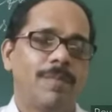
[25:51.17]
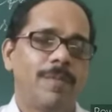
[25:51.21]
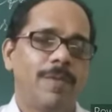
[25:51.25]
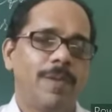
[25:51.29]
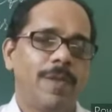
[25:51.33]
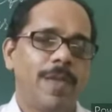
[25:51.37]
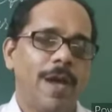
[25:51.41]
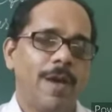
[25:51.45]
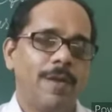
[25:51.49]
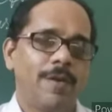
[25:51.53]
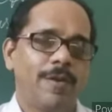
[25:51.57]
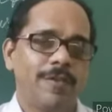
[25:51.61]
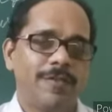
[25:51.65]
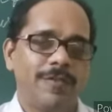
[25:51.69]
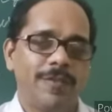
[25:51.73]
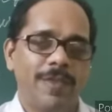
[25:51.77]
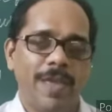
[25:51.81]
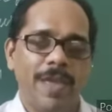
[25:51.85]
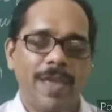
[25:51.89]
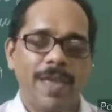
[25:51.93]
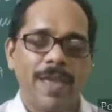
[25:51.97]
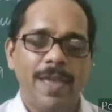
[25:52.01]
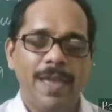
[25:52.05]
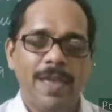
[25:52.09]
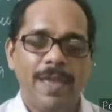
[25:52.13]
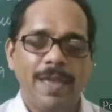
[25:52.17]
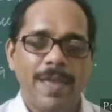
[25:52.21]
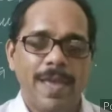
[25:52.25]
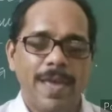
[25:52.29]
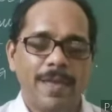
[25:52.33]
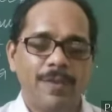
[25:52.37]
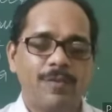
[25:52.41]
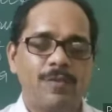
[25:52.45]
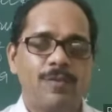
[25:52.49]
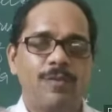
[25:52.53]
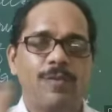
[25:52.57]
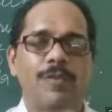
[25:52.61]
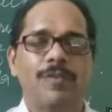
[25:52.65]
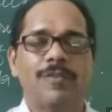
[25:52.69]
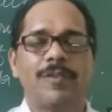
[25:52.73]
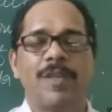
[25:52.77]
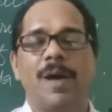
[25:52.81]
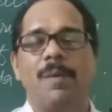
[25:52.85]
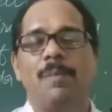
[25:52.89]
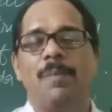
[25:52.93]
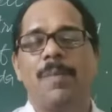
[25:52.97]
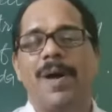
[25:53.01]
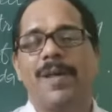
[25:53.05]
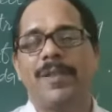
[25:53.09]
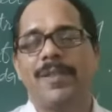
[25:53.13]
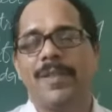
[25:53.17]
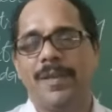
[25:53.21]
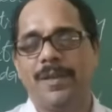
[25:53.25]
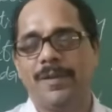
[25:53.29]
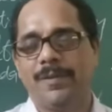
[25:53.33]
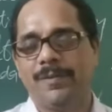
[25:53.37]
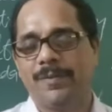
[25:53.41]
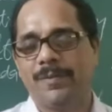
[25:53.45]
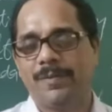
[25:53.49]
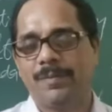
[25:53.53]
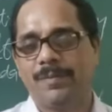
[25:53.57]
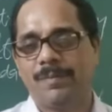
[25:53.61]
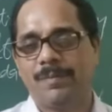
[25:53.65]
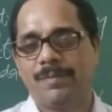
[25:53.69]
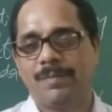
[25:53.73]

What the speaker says: you have to say yes to some others.